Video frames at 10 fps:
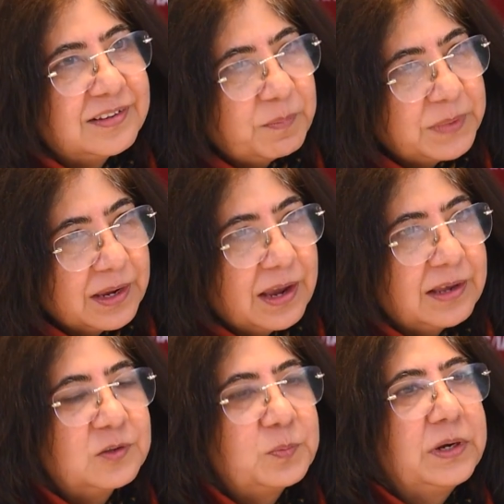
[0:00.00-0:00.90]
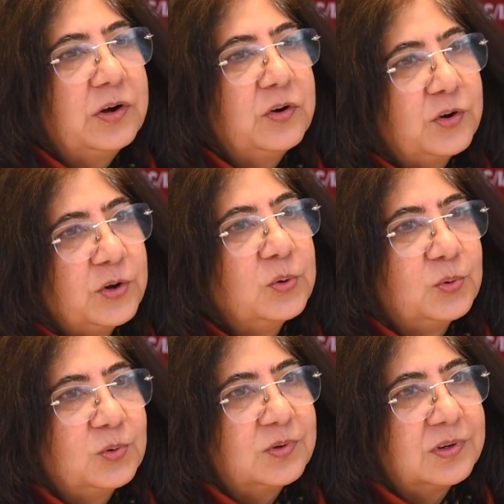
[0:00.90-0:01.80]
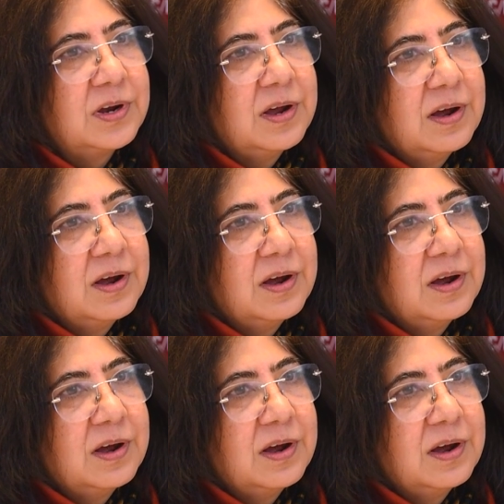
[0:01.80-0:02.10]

Something has been introduced